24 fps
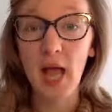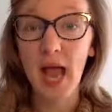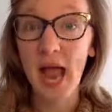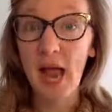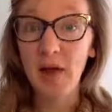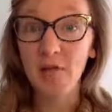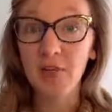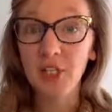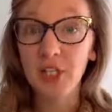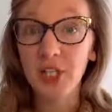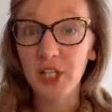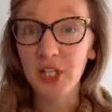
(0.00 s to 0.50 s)

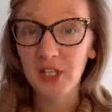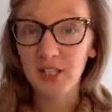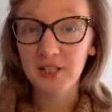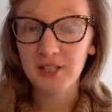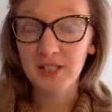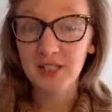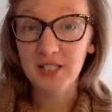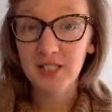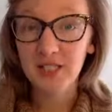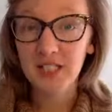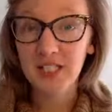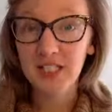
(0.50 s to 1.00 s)

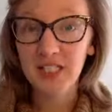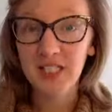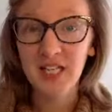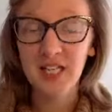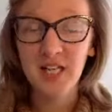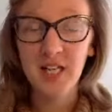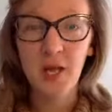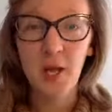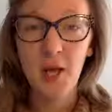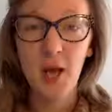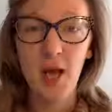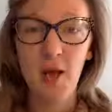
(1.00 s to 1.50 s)
arrogant,
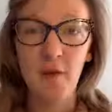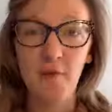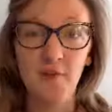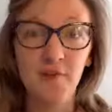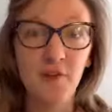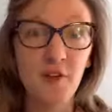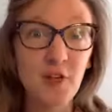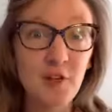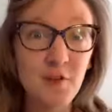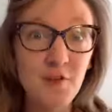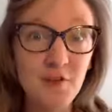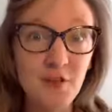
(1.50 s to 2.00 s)
and
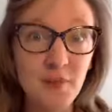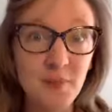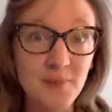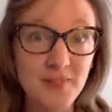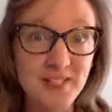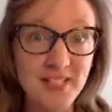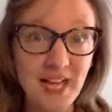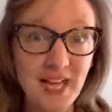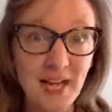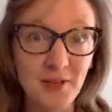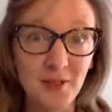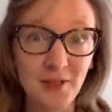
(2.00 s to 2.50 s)
full of
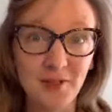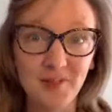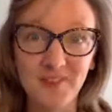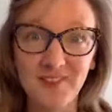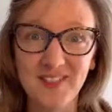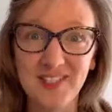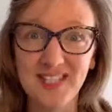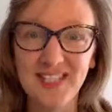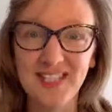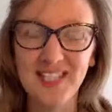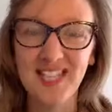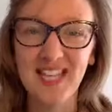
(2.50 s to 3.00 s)

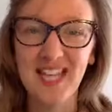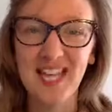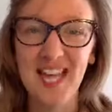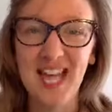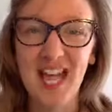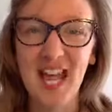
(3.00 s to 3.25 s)
themselves.